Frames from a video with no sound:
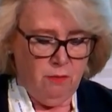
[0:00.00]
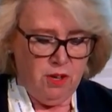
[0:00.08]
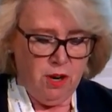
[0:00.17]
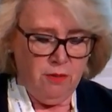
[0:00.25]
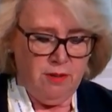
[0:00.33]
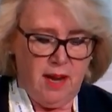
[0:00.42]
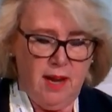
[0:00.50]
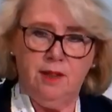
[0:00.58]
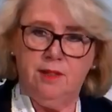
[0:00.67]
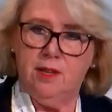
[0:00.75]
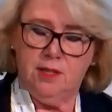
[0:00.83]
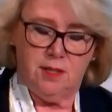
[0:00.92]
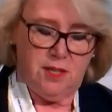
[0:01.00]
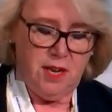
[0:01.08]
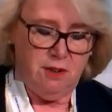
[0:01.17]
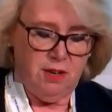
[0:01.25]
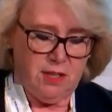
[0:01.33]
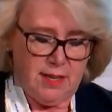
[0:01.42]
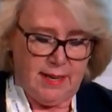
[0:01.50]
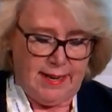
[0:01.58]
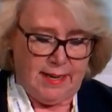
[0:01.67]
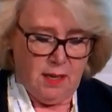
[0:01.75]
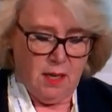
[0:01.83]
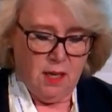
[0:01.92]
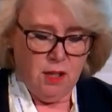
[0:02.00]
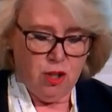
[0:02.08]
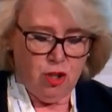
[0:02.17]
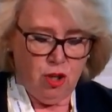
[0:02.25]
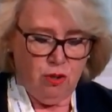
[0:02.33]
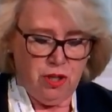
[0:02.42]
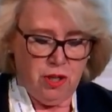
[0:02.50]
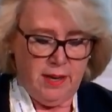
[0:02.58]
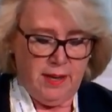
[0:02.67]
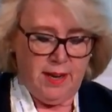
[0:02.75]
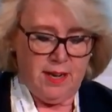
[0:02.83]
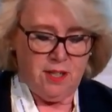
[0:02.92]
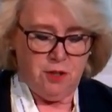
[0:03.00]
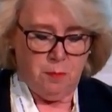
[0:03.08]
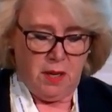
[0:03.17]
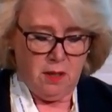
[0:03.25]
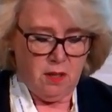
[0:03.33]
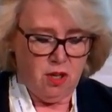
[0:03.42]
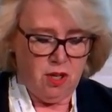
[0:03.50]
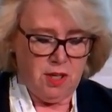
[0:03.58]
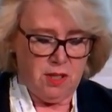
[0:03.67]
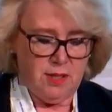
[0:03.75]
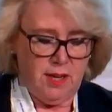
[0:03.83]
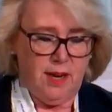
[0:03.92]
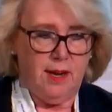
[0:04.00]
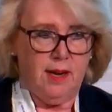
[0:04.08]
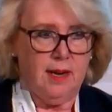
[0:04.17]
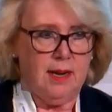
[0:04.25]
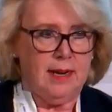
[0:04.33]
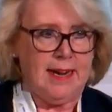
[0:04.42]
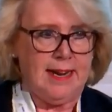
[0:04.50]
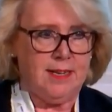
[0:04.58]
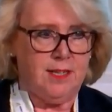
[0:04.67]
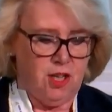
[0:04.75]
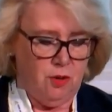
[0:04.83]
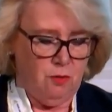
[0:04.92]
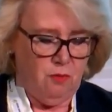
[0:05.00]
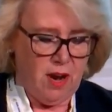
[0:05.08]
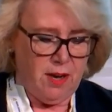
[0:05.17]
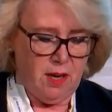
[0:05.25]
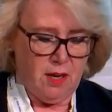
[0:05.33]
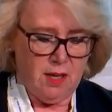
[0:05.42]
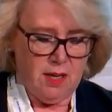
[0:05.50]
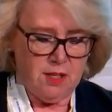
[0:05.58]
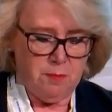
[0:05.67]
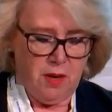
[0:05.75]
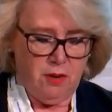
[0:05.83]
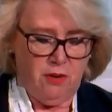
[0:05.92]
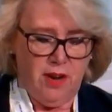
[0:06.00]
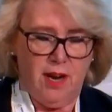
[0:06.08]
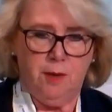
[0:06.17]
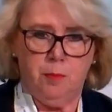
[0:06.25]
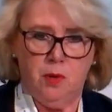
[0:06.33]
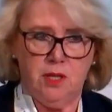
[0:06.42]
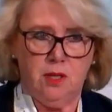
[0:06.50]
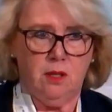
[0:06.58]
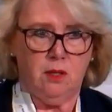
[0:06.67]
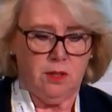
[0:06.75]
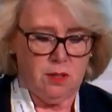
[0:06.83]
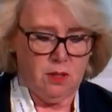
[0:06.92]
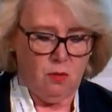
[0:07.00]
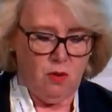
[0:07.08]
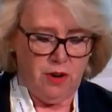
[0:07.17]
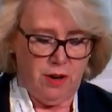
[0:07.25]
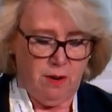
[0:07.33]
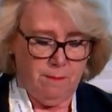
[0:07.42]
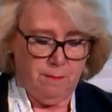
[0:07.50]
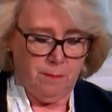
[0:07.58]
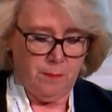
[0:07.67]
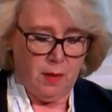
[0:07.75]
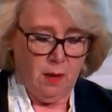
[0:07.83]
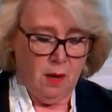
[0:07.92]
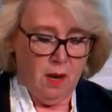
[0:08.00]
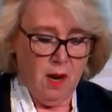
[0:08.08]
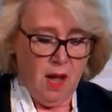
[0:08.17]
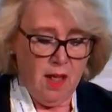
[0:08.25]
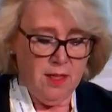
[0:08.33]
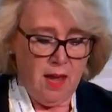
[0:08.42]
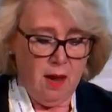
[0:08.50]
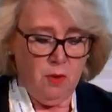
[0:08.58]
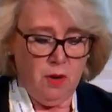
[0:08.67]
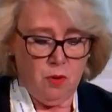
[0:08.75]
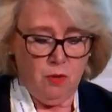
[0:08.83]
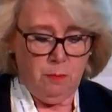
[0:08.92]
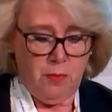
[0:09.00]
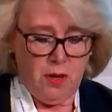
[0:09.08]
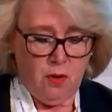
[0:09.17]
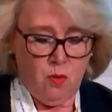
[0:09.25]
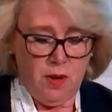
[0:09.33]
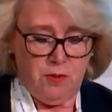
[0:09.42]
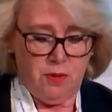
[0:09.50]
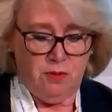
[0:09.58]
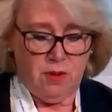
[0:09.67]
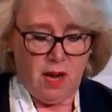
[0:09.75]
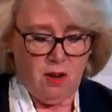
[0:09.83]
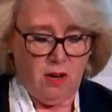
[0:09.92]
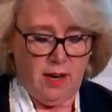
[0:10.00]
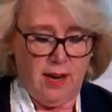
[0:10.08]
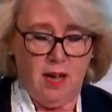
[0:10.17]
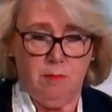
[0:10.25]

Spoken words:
If we don't take this seriously, social engagement could instead lead to radicalism and create political disorder. And then we won't be equipped to tackle